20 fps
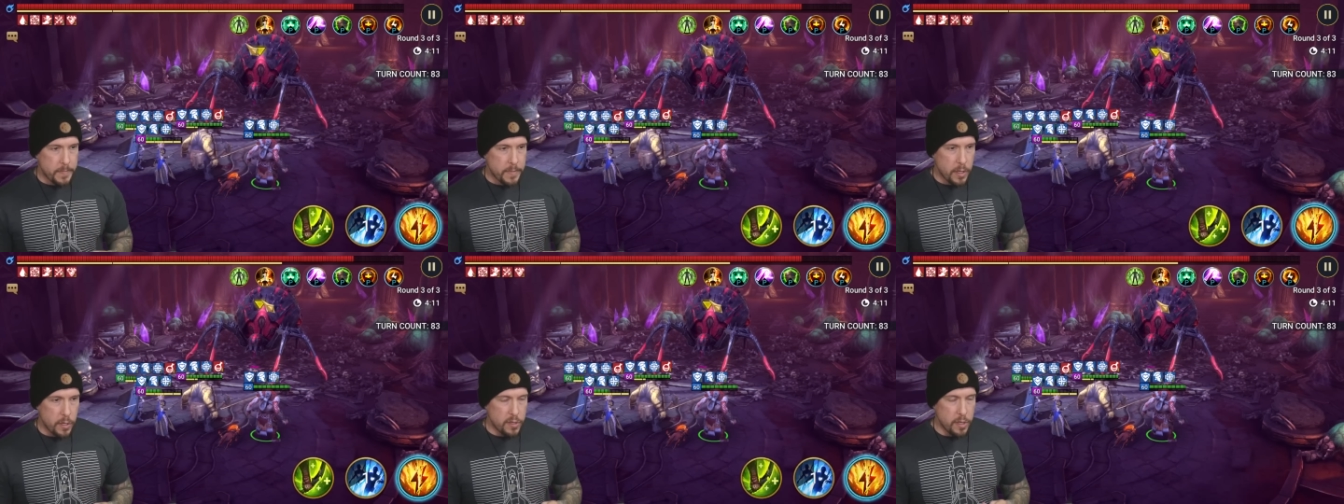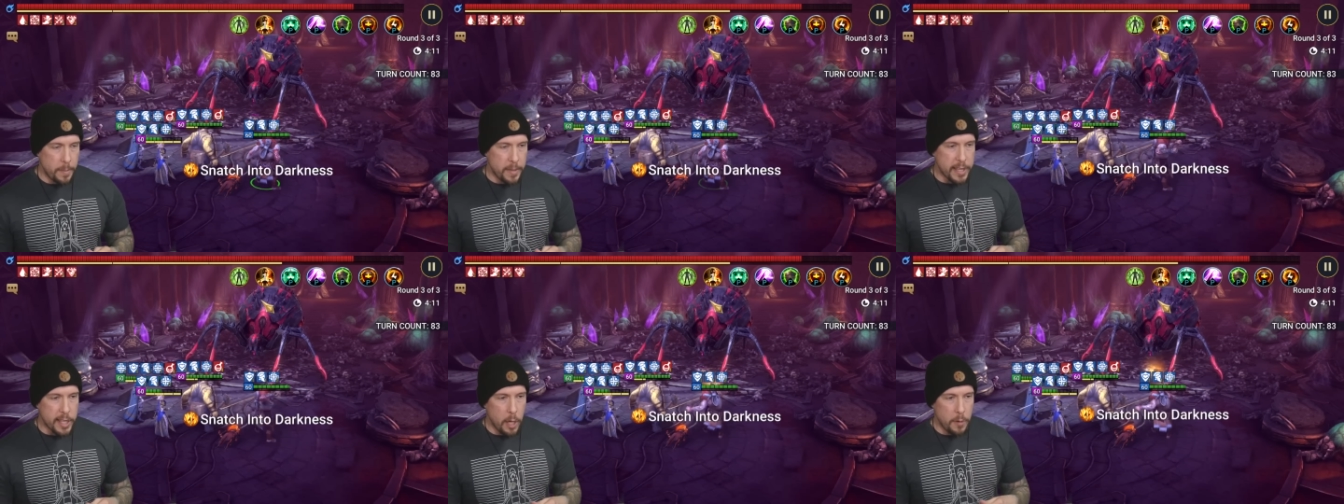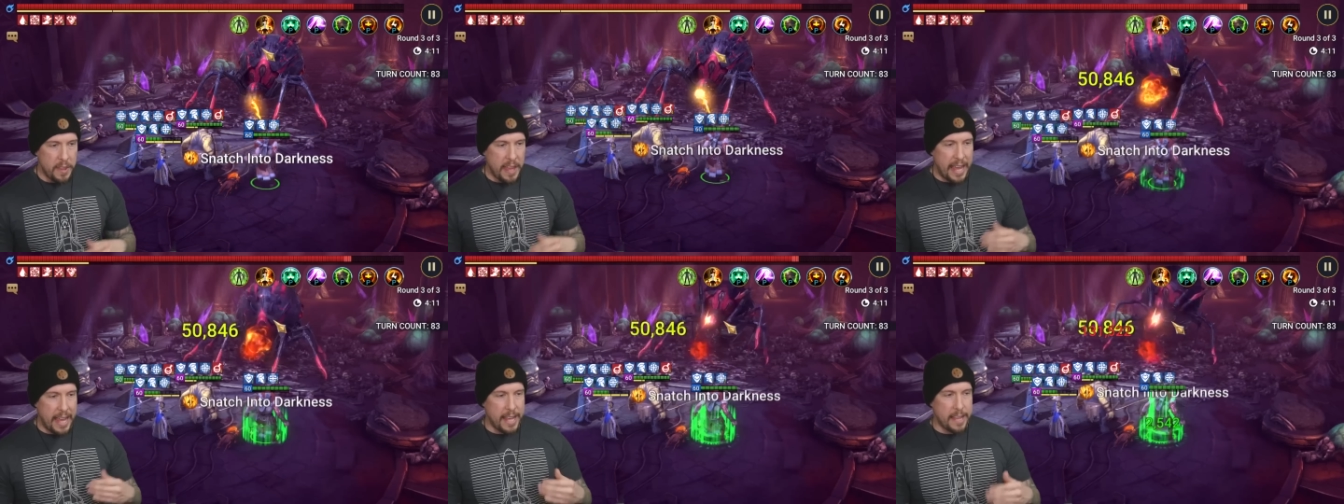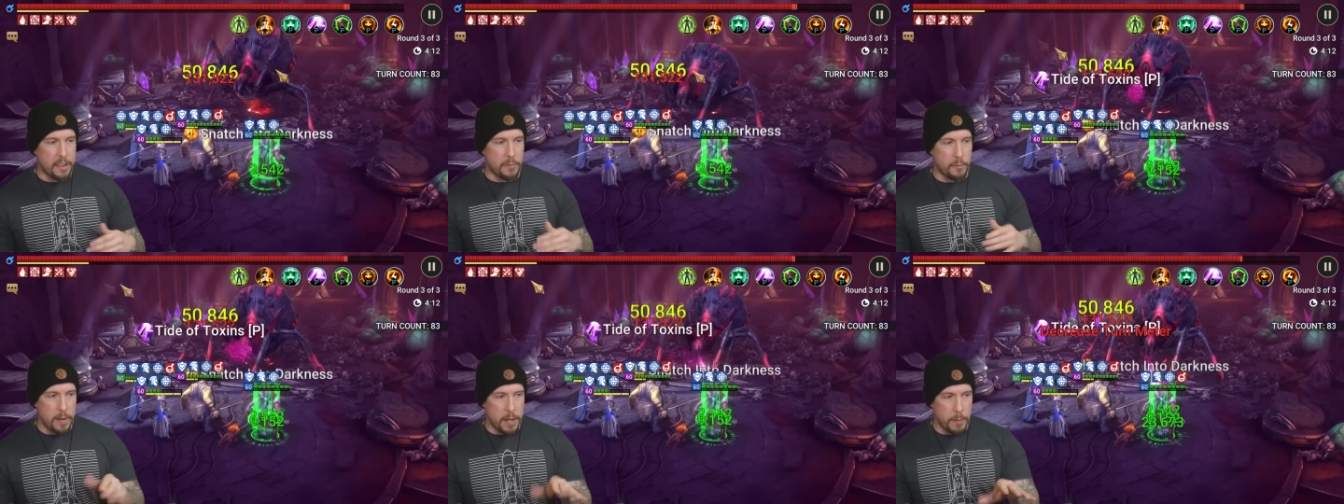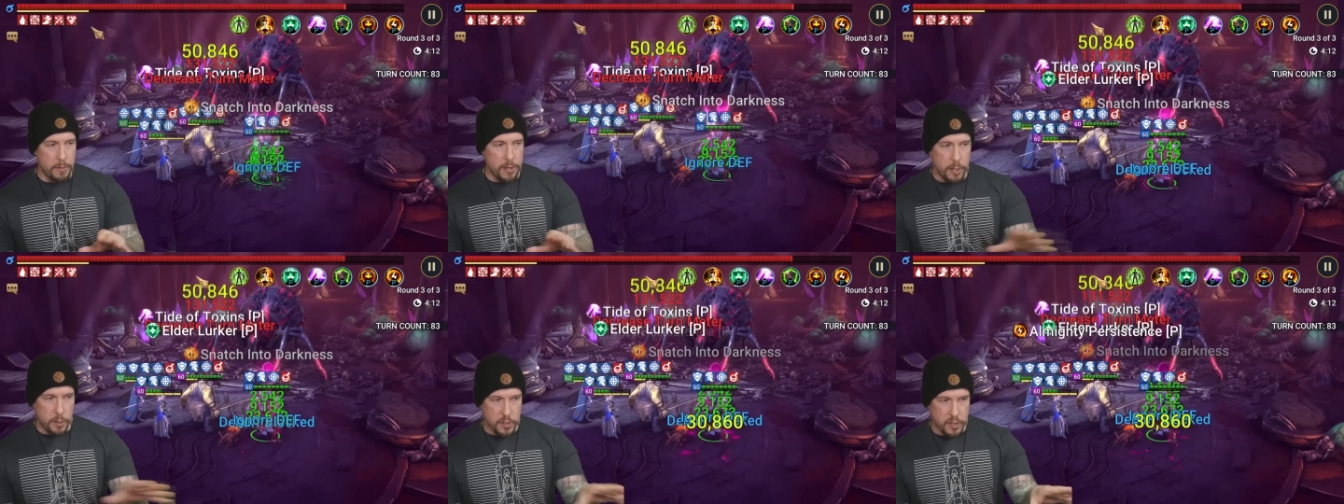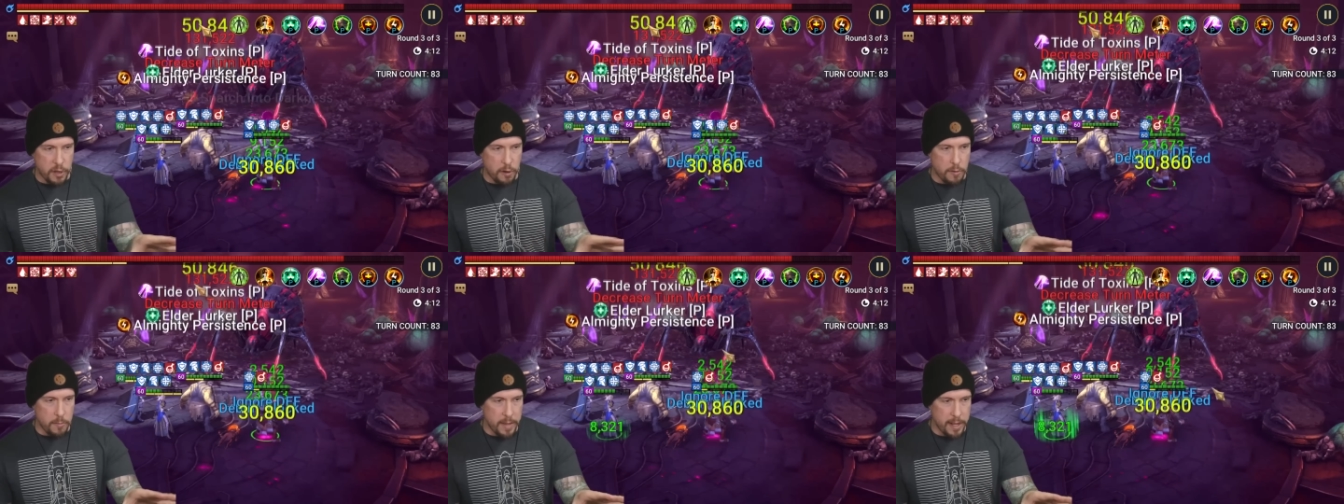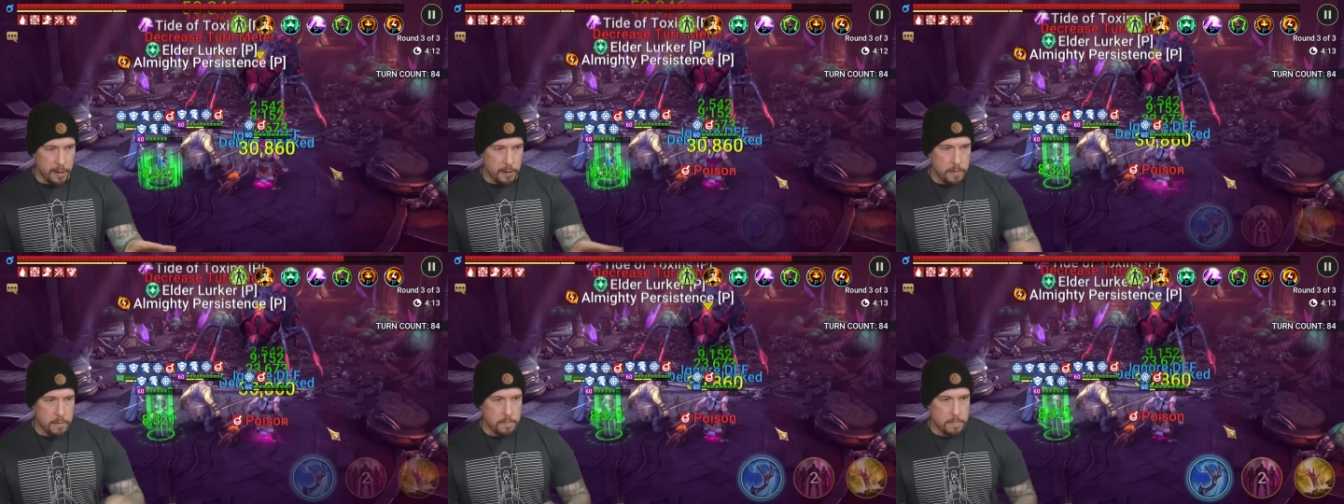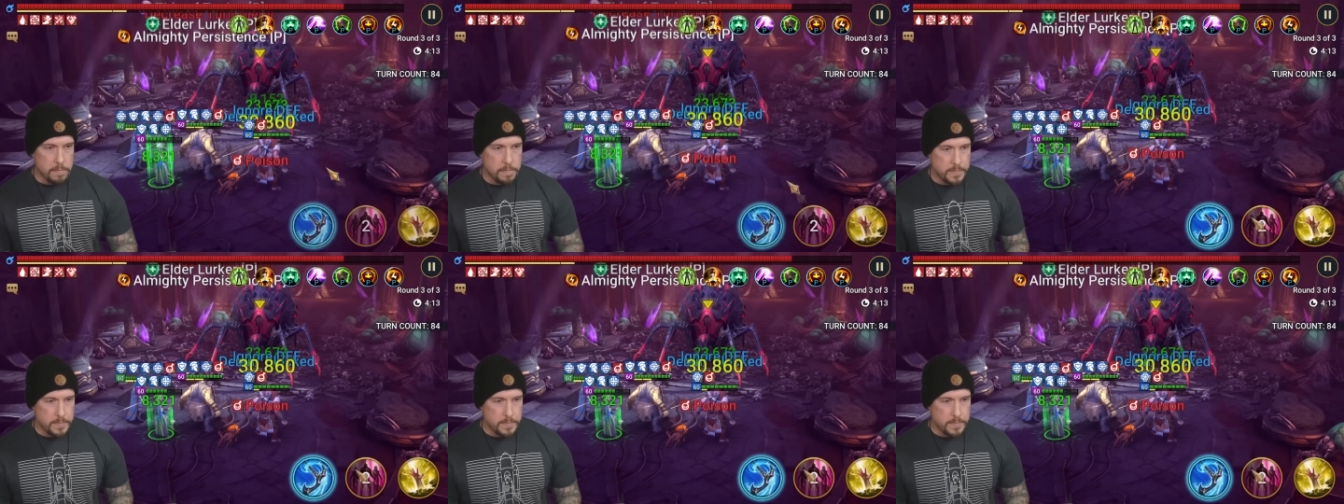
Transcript: So I'm going to go with A3, reduce turn meter.